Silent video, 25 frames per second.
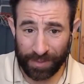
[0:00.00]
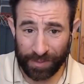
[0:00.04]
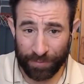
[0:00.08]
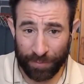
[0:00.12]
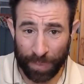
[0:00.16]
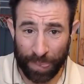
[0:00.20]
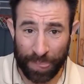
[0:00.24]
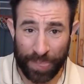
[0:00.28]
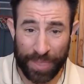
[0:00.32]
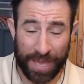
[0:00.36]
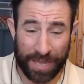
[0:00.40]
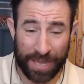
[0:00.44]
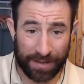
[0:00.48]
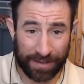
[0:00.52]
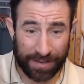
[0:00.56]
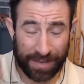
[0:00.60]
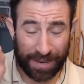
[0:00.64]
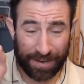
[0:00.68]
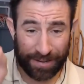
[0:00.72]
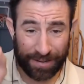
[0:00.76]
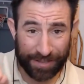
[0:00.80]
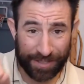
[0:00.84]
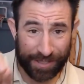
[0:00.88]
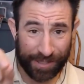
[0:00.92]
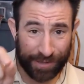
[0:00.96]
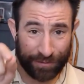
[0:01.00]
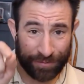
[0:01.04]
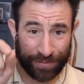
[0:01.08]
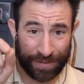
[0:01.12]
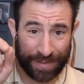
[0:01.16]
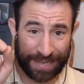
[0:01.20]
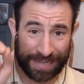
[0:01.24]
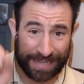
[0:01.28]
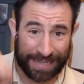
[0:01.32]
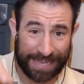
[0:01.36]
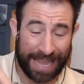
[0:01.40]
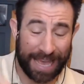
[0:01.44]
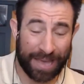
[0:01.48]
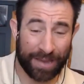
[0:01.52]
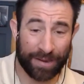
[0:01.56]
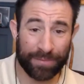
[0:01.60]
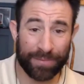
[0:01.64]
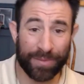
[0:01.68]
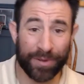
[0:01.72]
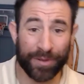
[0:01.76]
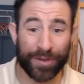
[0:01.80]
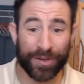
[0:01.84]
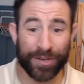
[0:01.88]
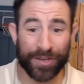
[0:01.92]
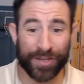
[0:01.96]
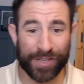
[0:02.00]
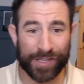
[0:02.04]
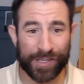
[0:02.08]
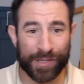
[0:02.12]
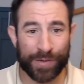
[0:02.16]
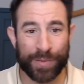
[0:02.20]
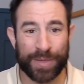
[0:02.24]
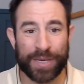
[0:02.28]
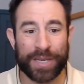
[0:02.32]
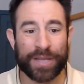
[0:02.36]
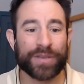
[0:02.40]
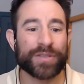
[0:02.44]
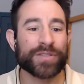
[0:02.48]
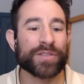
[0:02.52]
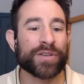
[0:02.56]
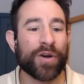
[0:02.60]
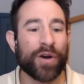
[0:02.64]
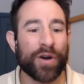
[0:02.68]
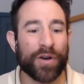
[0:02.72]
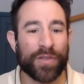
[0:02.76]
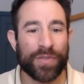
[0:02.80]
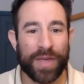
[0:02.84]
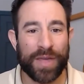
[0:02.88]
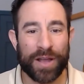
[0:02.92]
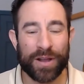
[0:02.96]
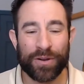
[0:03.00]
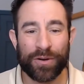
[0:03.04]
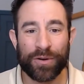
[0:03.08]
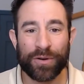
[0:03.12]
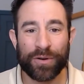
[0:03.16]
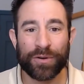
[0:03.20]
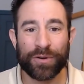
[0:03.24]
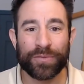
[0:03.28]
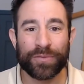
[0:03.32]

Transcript: Then get yourself an accountability to someone else on that goal.